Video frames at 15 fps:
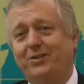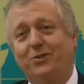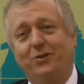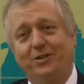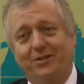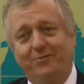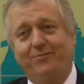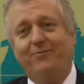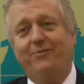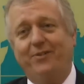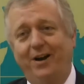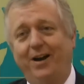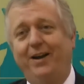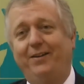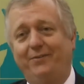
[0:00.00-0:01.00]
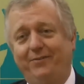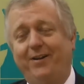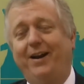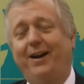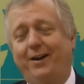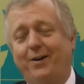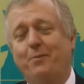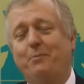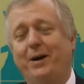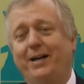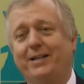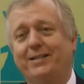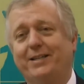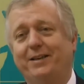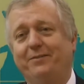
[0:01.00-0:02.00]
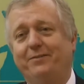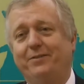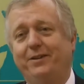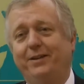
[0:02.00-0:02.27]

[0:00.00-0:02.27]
so it's very, very competitive.